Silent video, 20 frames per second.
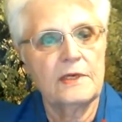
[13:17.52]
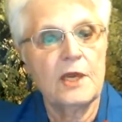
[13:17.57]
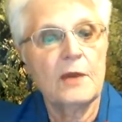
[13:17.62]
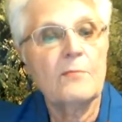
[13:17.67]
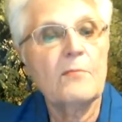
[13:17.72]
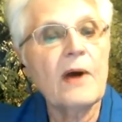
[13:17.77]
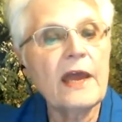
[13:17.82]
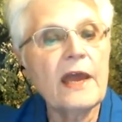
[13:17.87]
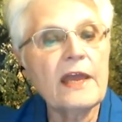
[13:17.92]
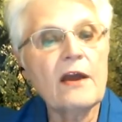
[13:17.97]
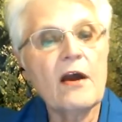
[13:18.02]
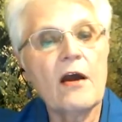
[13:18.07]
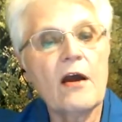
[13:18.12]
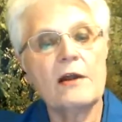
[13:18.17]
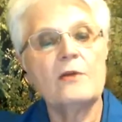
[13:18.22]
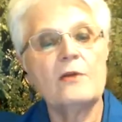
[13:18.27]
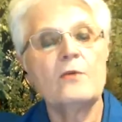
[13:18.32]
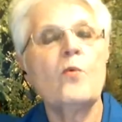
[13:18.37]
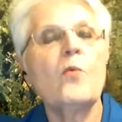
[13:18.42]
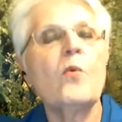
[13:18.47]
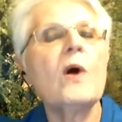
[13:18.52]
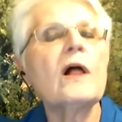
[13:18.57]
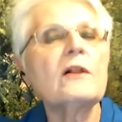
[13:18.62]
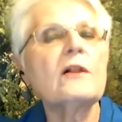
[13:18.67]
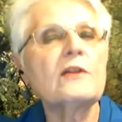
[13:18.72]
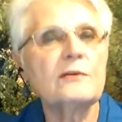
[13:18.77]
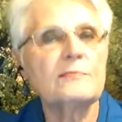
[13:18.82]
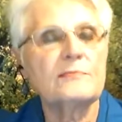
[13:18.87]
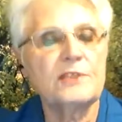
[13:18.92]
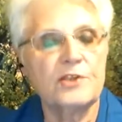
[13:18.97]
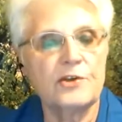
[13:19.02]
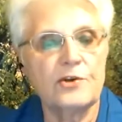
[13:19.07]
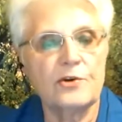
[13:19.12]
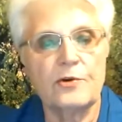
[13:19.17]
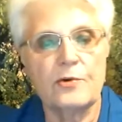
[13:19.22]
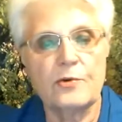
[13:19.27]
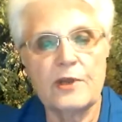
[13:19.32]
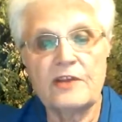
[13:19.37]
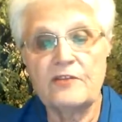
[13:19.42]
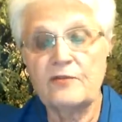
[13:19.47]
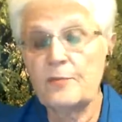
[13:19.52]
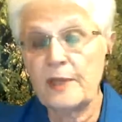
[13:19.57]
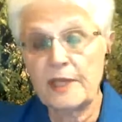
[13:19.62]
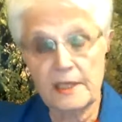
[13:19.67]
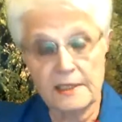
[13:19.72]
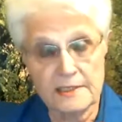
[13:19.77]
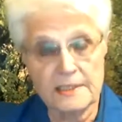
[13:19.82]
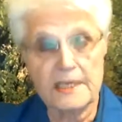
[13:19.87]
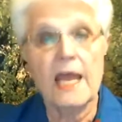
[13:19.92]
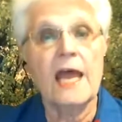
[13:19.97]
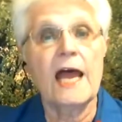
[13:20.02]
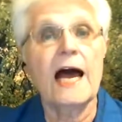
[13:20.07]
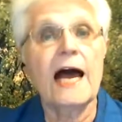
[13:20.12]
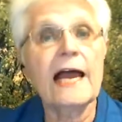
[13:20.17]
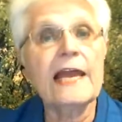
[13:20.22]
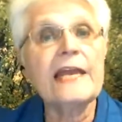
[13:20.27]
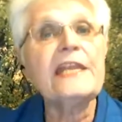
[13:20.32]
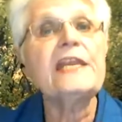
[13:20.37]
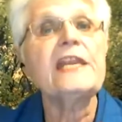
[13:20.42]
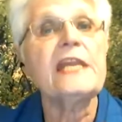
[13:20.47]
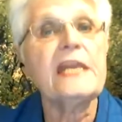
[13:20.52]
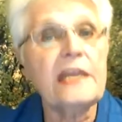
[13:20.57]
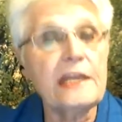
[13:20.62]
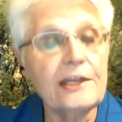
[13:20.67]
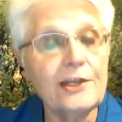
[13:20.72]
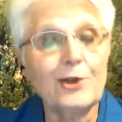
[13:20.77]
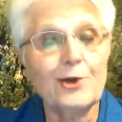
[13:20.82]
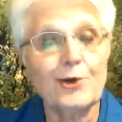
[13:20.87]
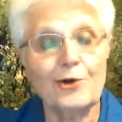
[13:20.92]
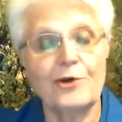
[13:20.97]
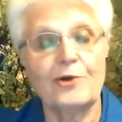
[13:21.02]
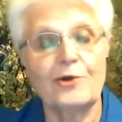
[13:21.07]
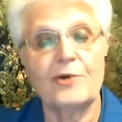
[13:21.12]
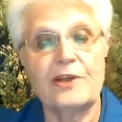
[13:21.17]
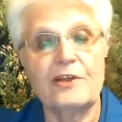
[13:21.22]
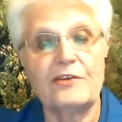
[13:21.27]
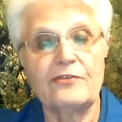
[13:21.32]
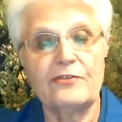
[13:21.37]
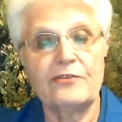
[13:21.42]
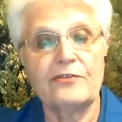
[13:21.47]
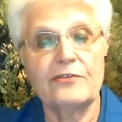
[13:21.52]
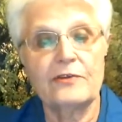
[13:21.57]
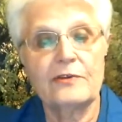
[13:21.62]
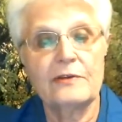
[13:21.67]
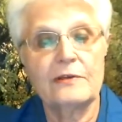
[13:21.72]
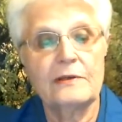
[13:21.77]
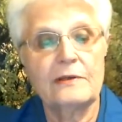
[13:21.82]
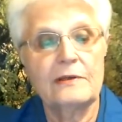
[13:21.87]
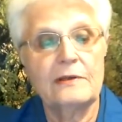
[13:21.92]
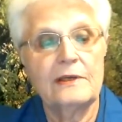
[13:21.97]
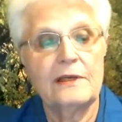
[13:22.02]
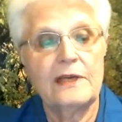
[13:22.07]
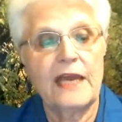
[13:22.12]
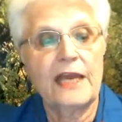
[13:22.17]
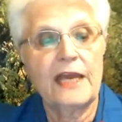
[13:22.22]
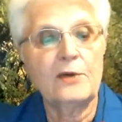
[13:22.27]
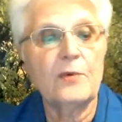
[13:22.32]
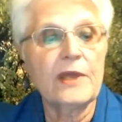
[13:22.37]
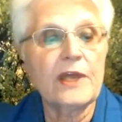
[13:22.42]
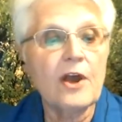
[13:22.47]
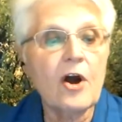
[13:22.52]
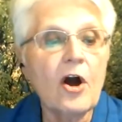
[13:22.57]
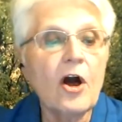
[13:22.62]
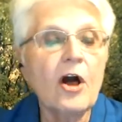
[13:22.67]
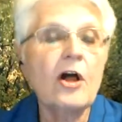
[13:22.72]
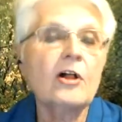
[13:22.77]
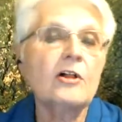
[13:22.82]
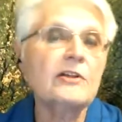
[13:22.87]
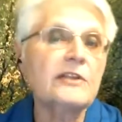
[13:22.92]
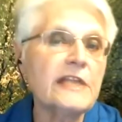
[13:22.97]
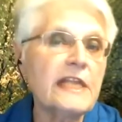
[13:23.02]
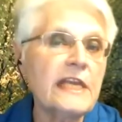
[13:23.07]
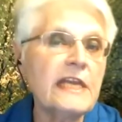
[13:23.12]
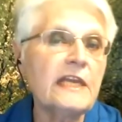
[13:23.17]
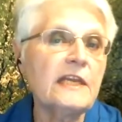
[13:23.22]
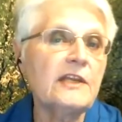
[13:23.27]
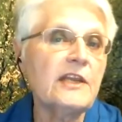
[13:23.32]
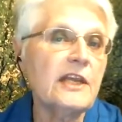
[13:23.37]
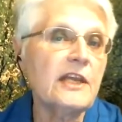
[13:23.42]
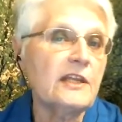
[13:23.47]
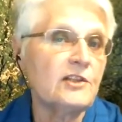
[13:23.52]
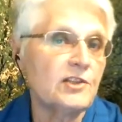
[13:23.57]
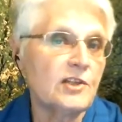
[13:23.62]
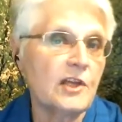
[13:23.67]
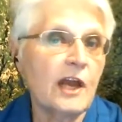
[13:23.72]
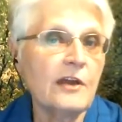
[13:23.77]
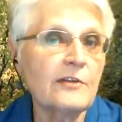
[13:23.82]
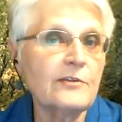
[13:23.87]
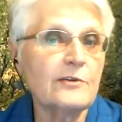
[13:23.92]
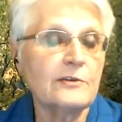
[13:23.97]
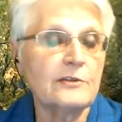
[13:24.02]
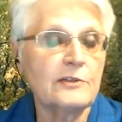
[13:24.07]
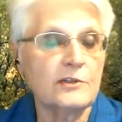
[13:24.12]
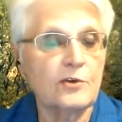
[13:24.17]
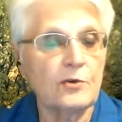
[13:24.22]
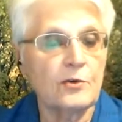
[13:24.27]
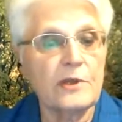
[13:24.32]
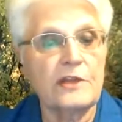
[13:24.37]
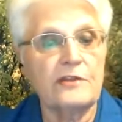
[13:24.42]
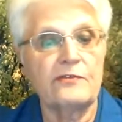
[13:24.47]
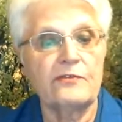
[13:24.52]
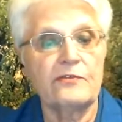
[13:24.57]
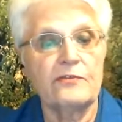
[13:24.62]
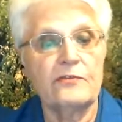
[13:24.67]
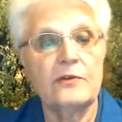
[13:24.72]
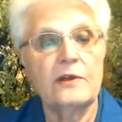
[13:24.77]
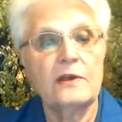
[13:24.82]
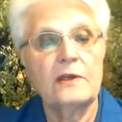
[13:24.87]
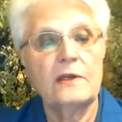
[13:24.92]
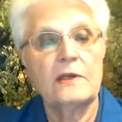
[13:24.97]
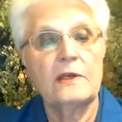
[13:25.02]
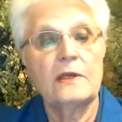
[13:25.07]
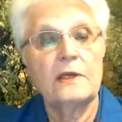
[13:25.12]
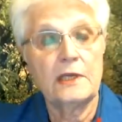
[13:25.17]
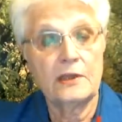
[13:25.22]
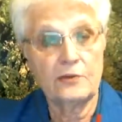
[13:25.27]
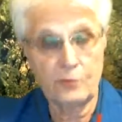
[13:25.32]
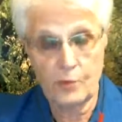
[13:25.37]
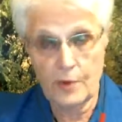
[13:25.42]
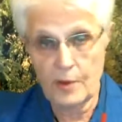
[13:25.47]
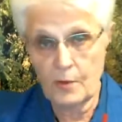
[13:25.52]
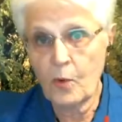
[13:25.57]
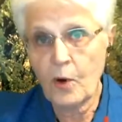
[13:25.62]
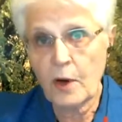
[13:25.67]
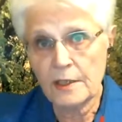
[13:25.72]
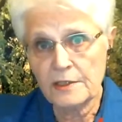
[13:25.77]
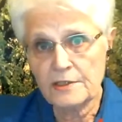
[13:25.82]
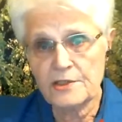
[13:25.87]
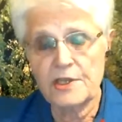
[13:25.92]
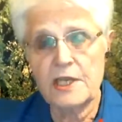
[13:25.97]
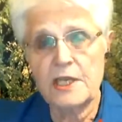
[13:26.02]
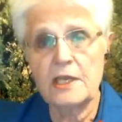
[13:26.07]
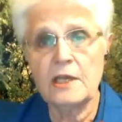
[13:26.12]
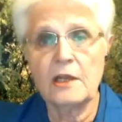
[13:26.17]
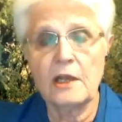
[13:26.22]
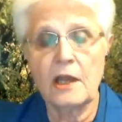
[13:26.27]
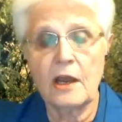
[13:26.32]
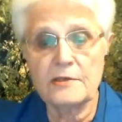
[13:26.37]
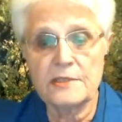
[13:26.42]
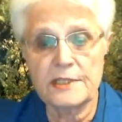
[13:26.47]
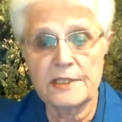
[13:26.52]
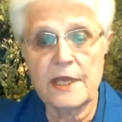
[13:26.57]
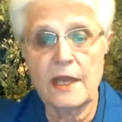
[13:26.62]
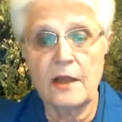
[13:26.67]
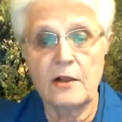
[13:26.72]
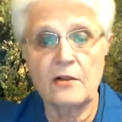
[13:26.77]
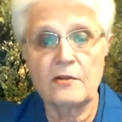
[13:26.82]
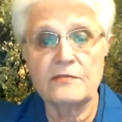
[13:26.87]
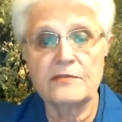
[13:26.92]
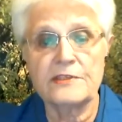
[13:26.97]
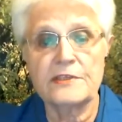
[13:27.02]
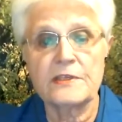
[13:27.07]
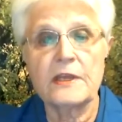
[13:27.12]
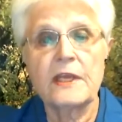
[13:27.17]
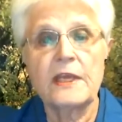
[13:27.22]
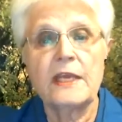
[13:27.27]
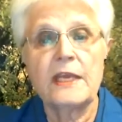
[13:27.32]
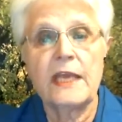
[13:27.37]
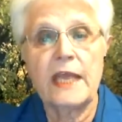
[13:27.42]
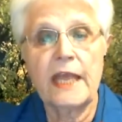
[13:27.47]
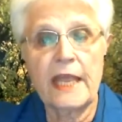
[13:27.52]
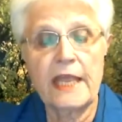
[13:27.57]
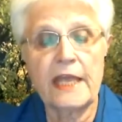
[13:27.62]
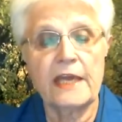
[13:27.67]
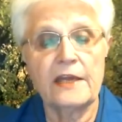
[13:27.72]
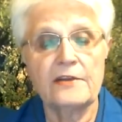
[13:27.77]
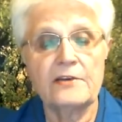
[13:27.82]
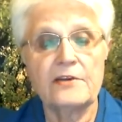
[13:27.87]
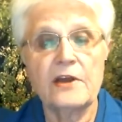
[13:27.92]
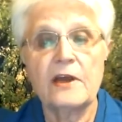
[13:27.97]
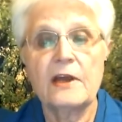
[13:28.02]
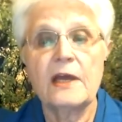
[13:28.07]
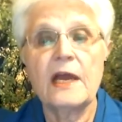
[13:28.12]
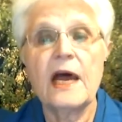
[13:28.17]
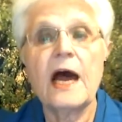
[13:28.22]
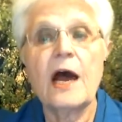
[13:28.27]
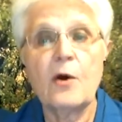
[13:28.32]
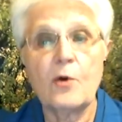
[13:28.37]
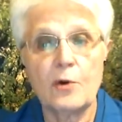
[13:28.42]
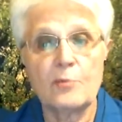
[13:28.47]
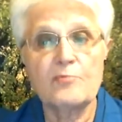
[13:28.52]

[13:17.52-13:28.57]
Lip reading: My heart welcomes your grief because I need your grief, and we all need each other's grief if we want to heal ourselves and our